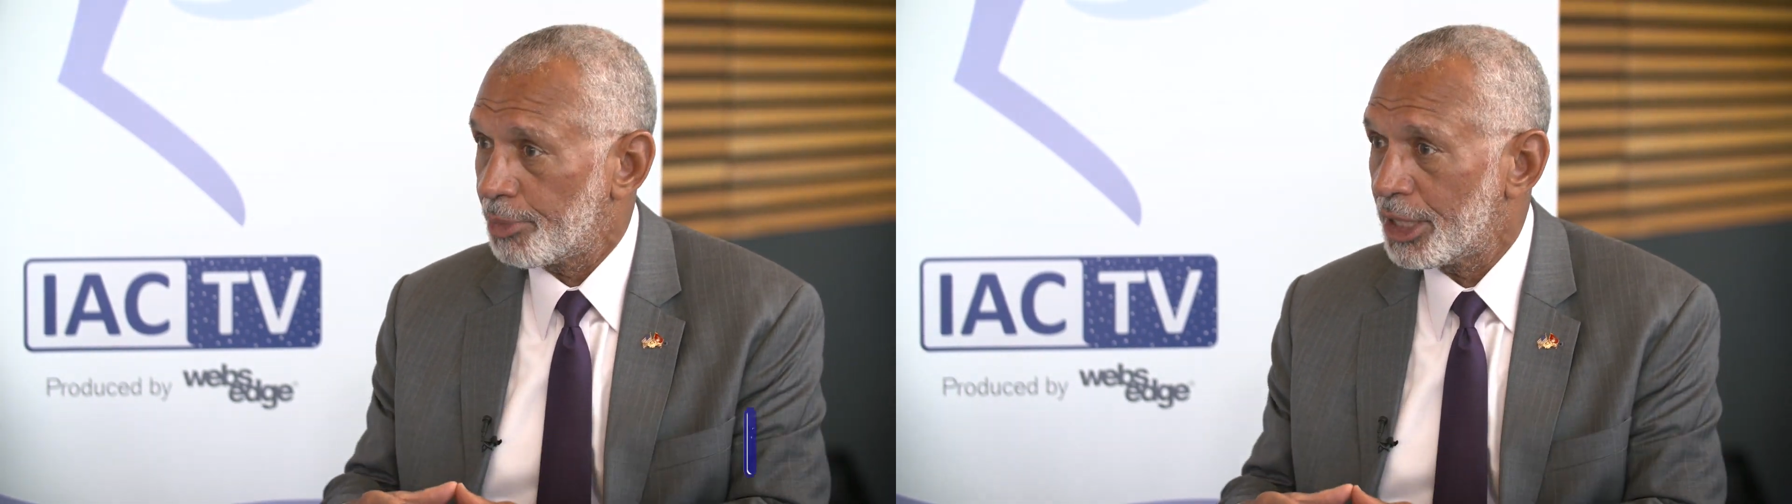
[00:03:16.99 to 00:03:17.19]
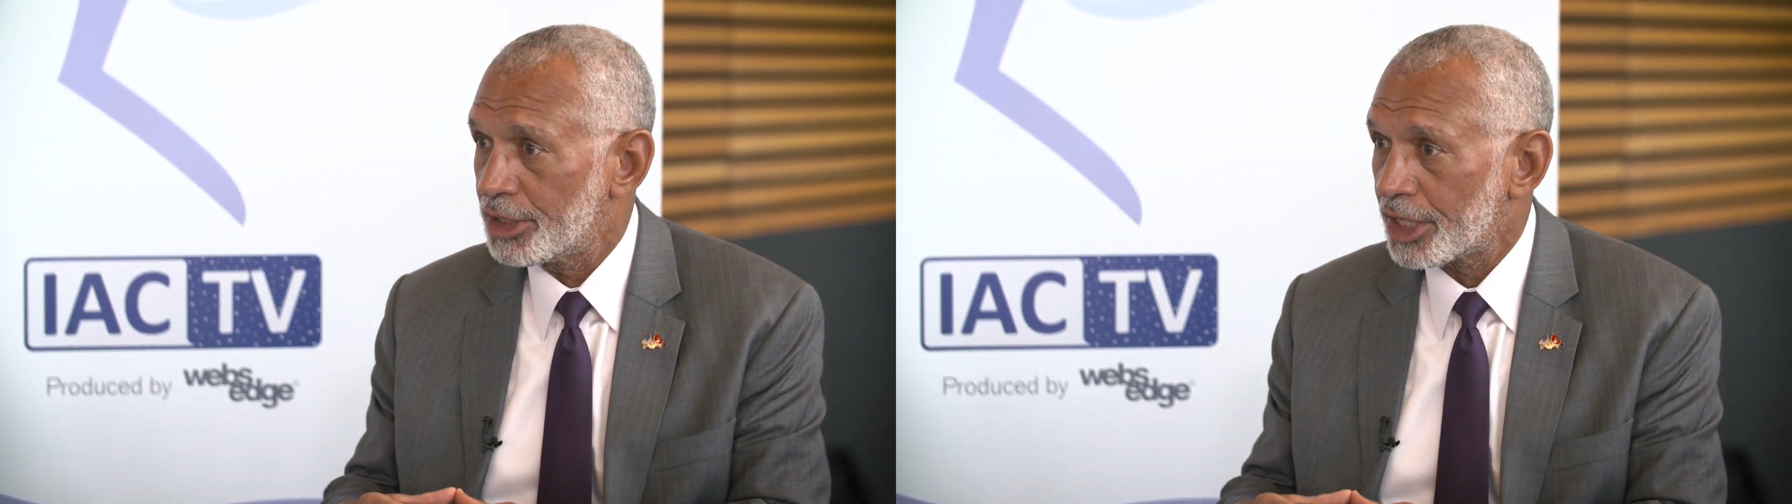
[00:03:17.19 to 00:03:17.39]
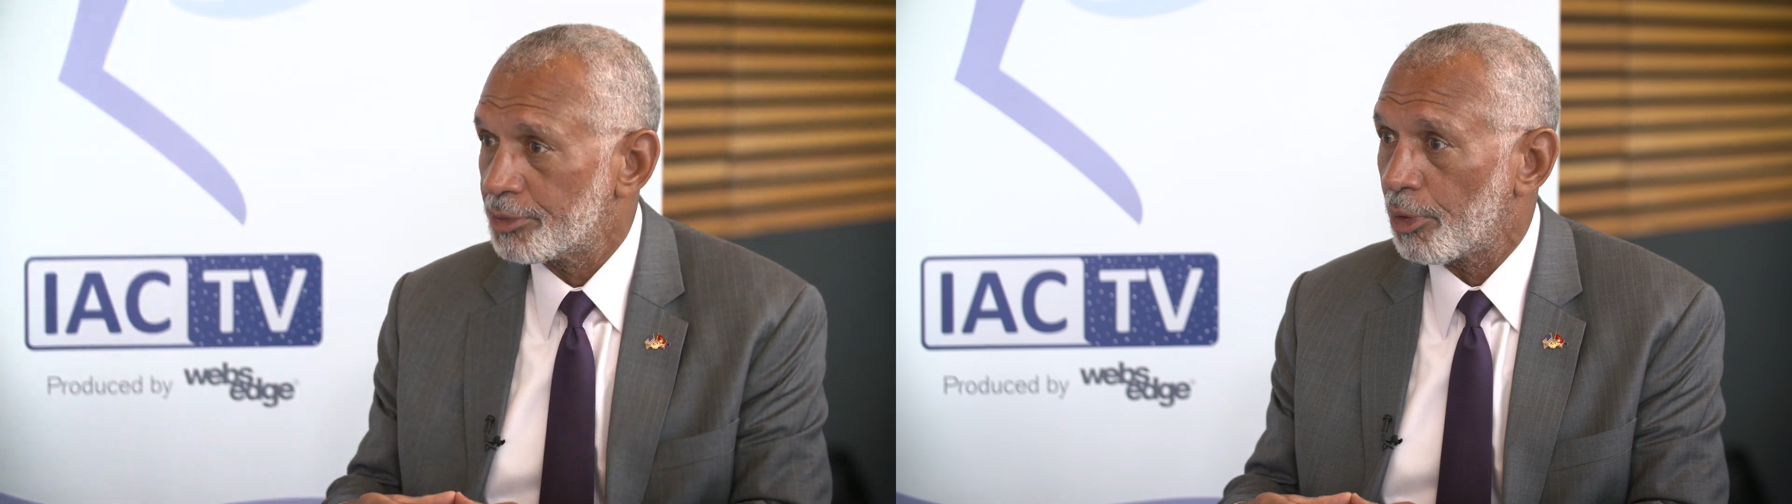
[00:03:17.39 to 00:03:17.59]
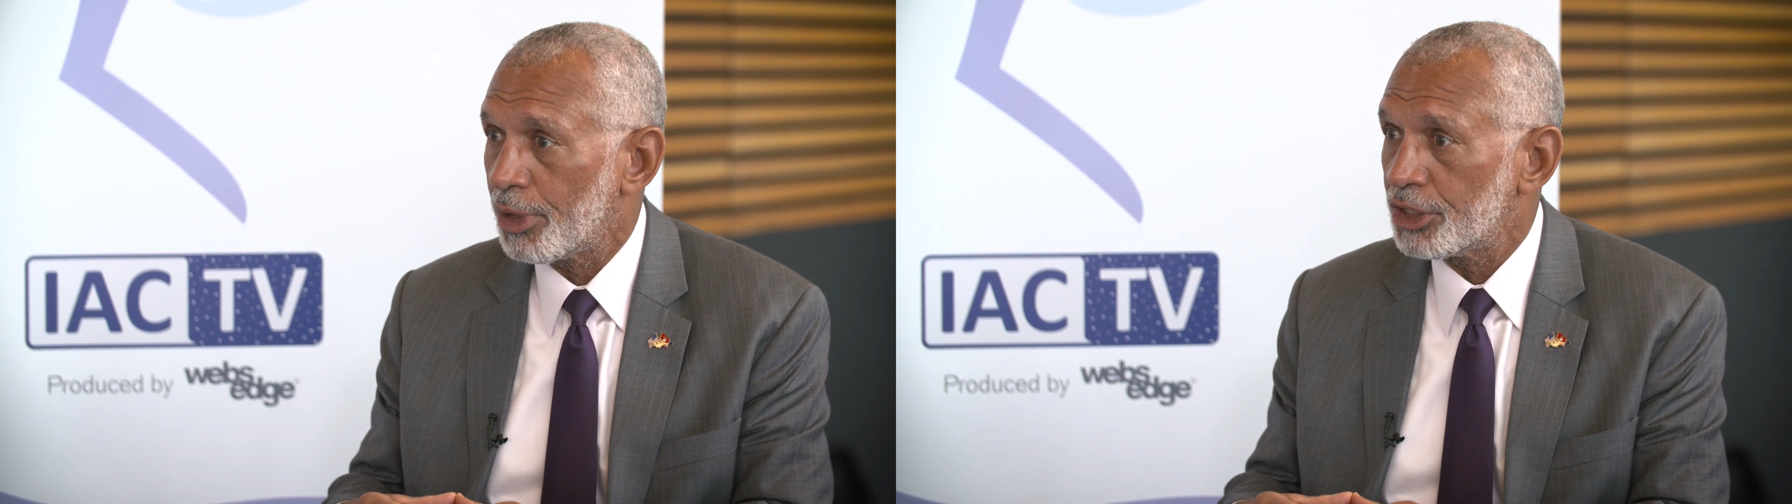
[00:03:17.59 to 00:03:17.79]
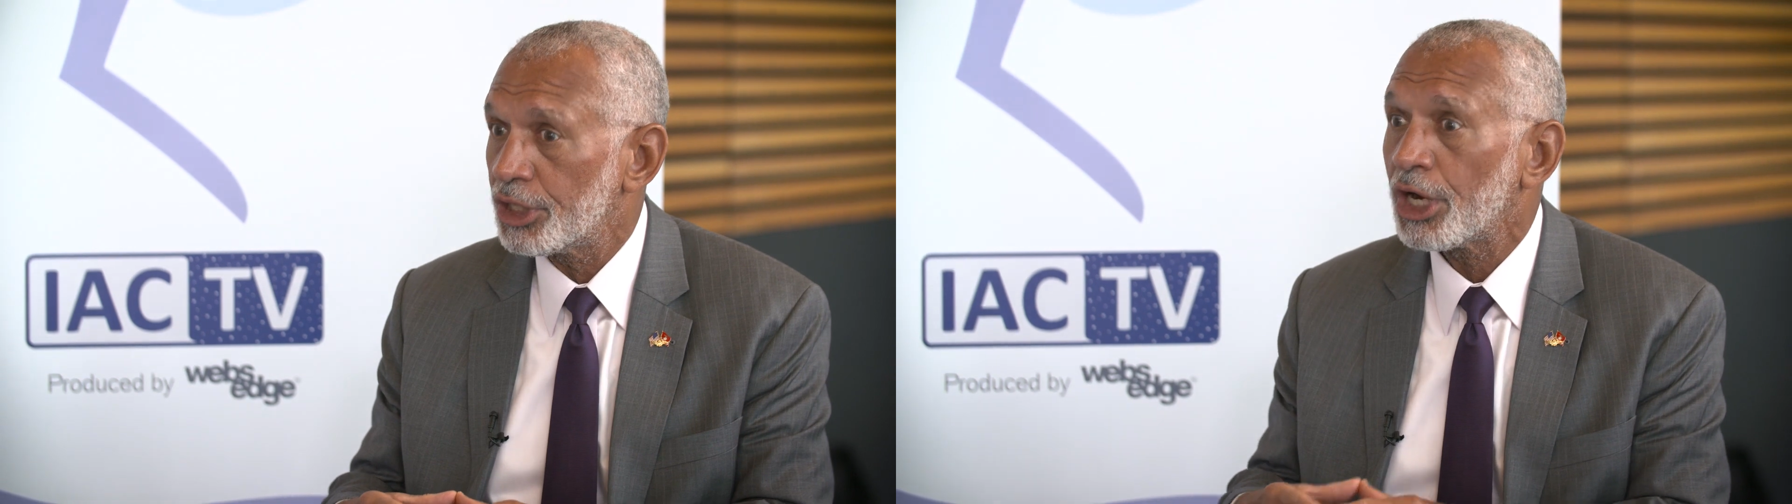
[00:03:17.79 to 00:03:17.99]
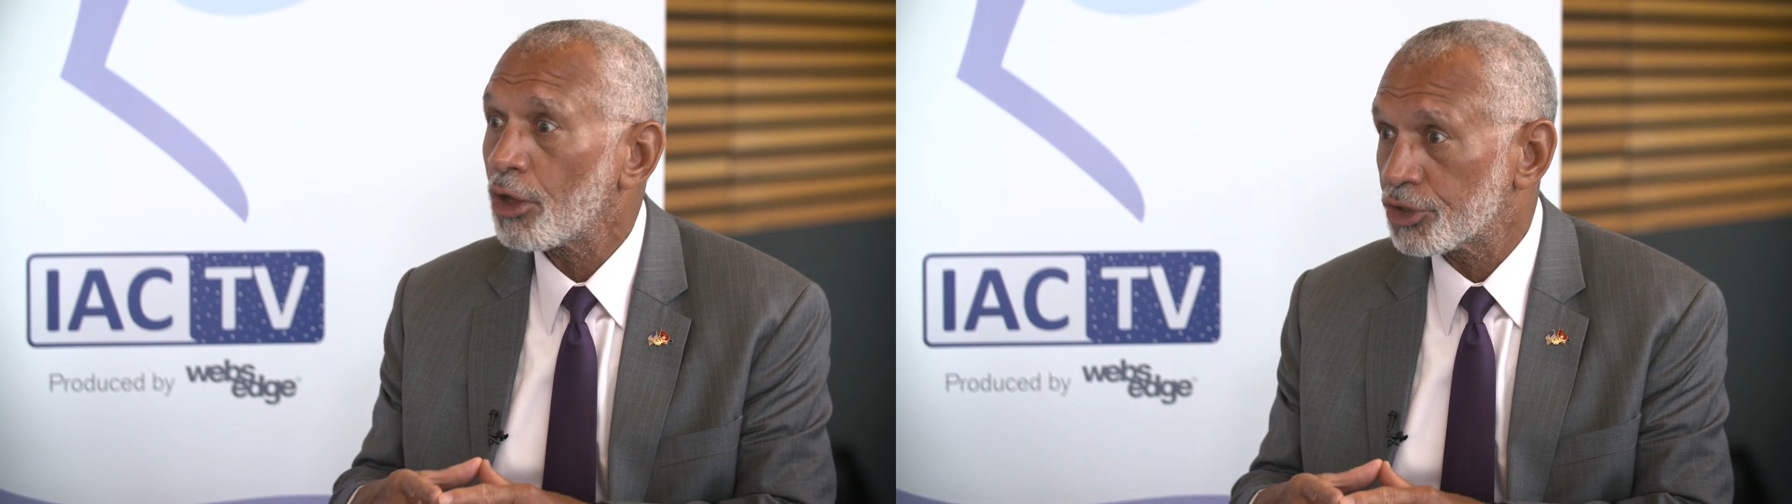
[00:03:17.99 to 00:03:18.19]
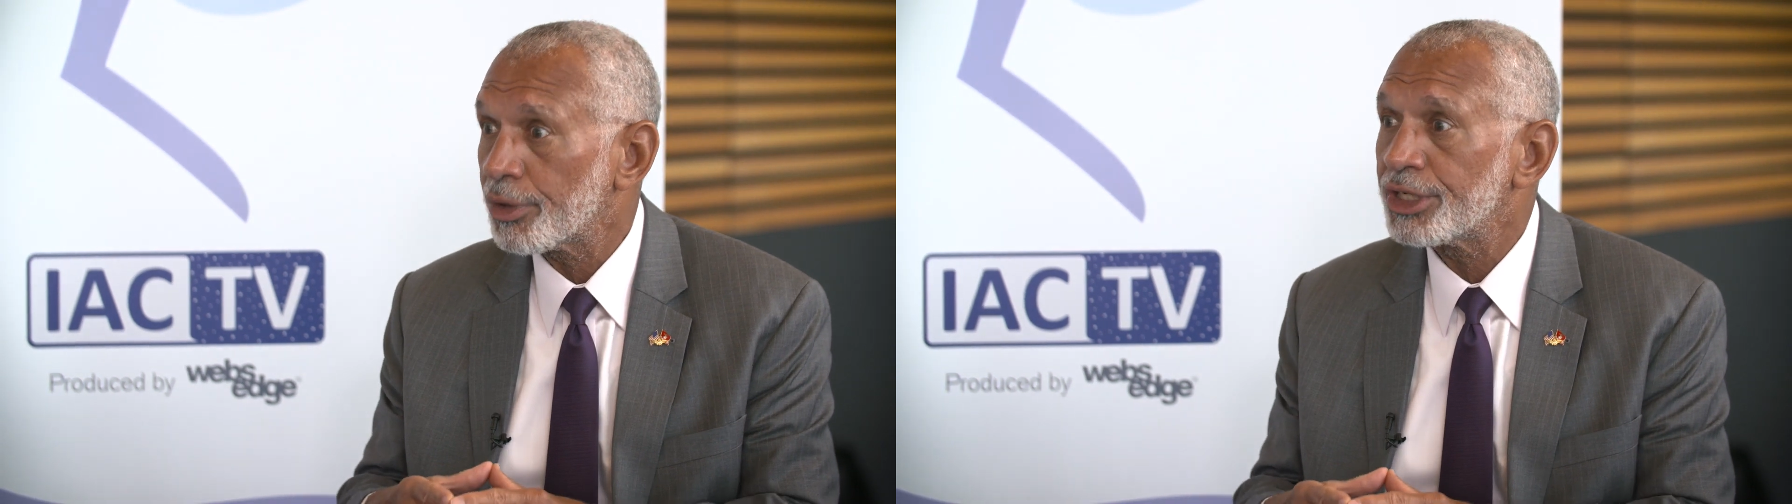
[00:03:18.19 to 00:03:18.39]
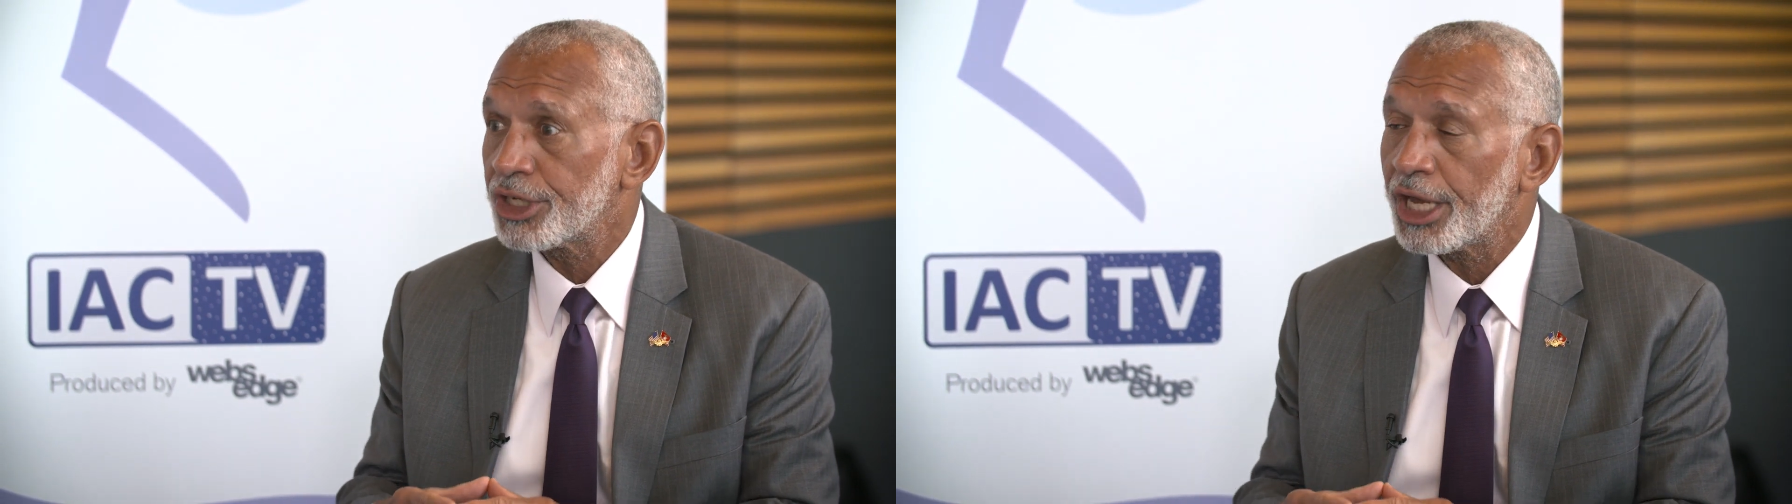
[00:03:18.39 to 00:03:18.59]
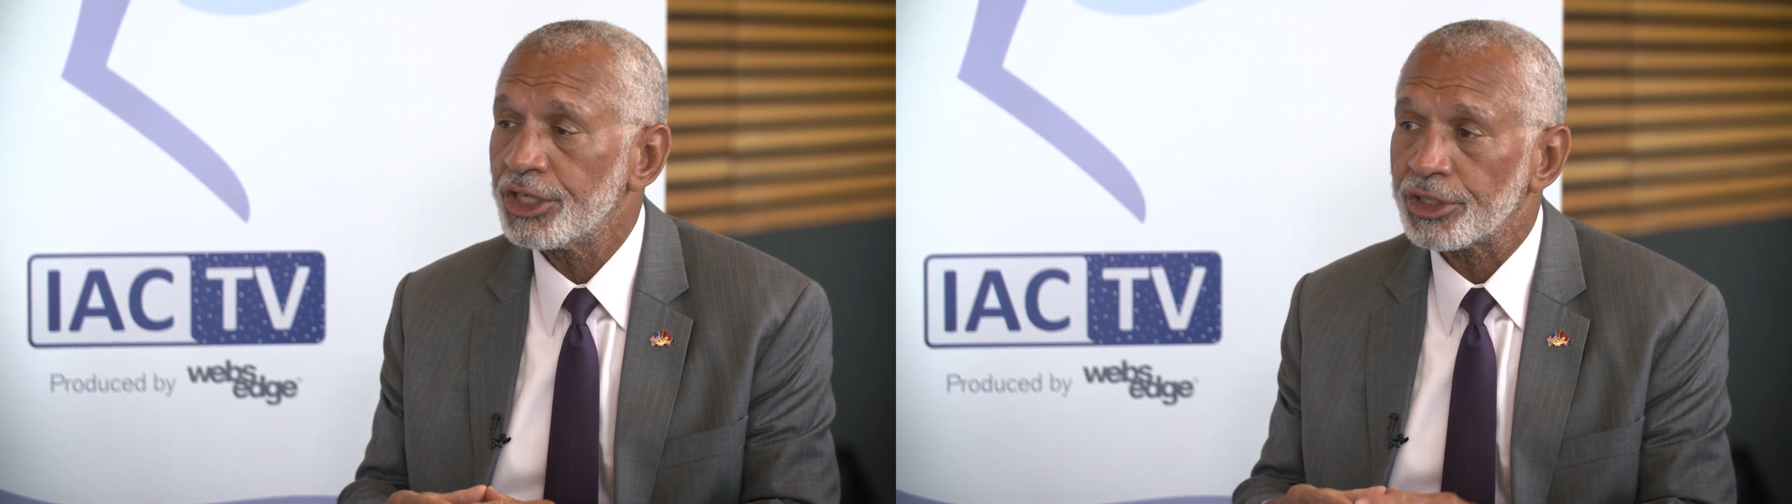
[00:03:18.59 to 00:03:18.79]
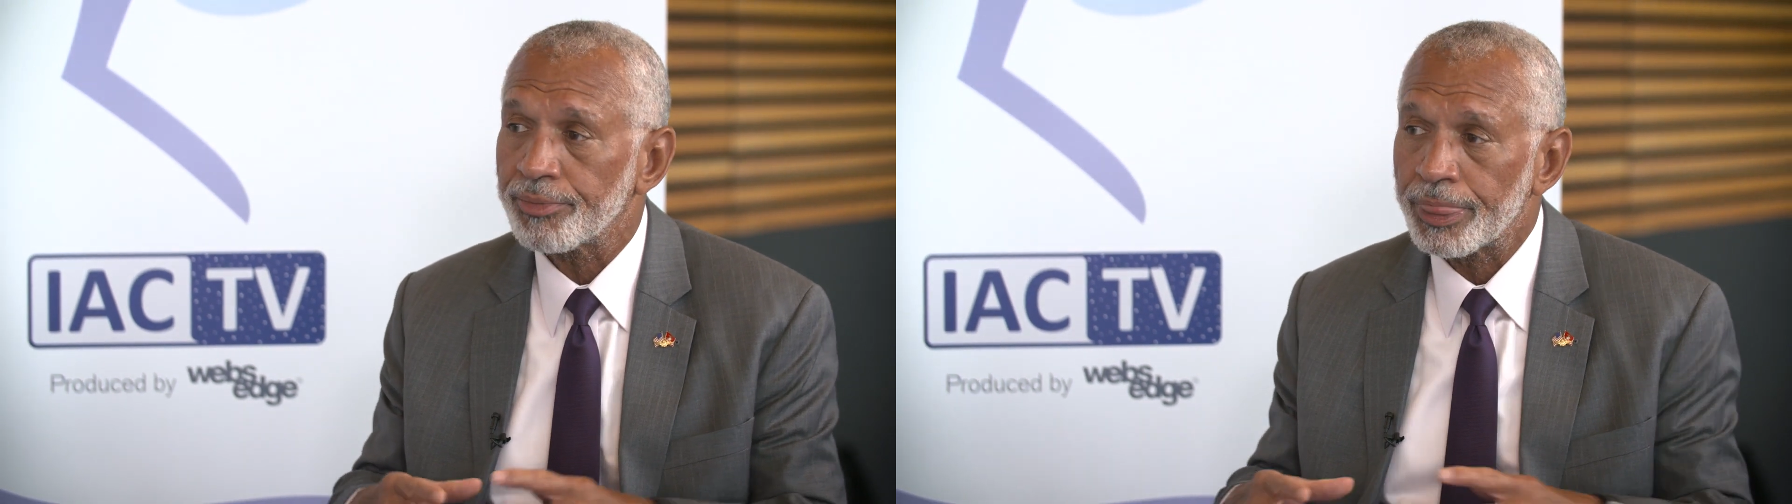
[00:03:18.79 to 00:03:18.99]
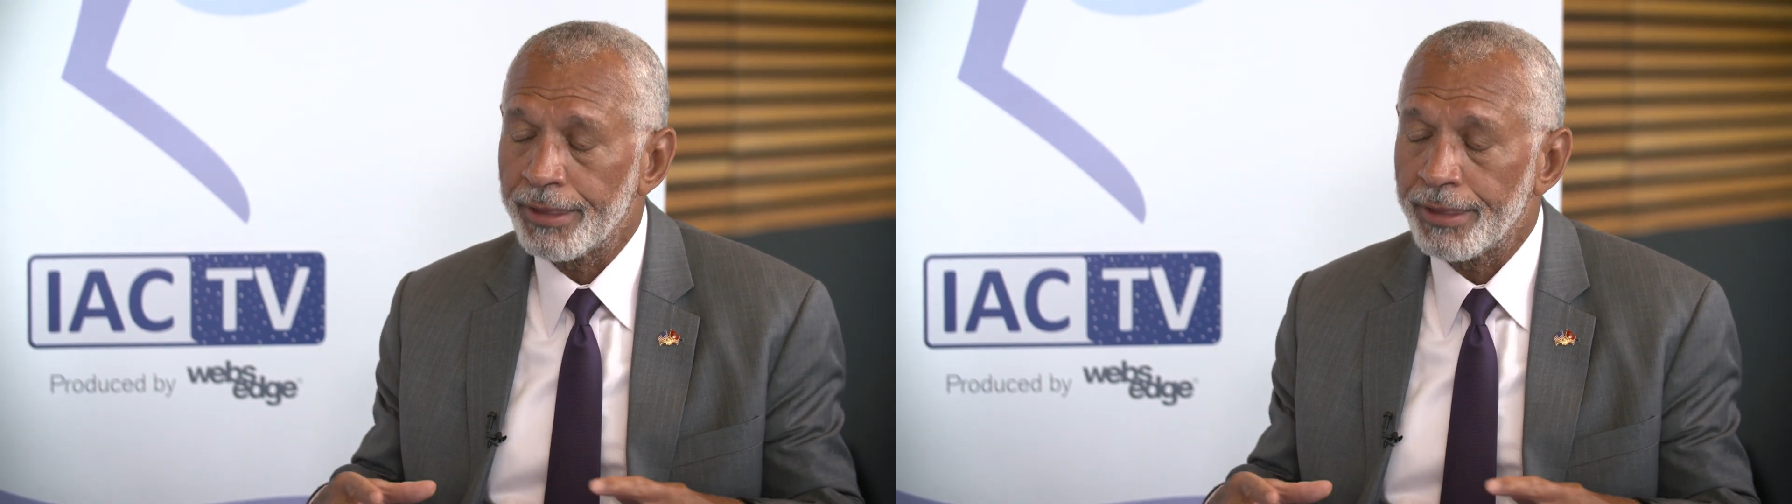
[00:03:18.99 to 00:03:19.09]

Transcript: space exploration, and also education,